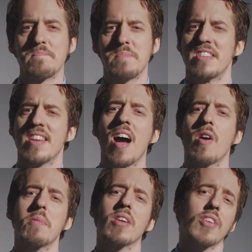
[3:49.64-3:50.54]
And
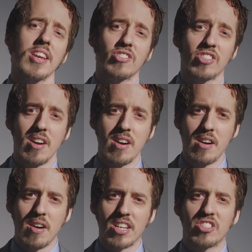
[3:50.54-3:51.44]
now, methinks,
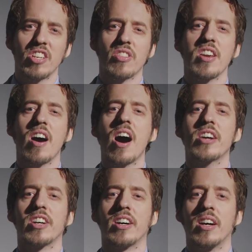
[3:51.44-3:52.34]
I see the
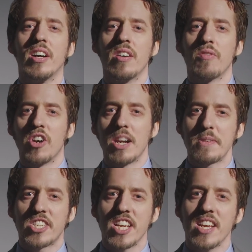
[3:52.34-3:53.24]
ardor for
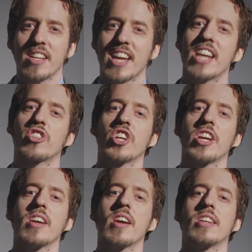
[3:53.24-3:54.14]
liberty
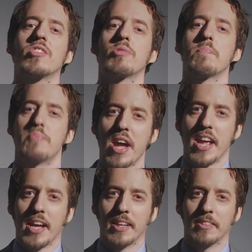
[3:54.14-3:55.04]
catching and spreading.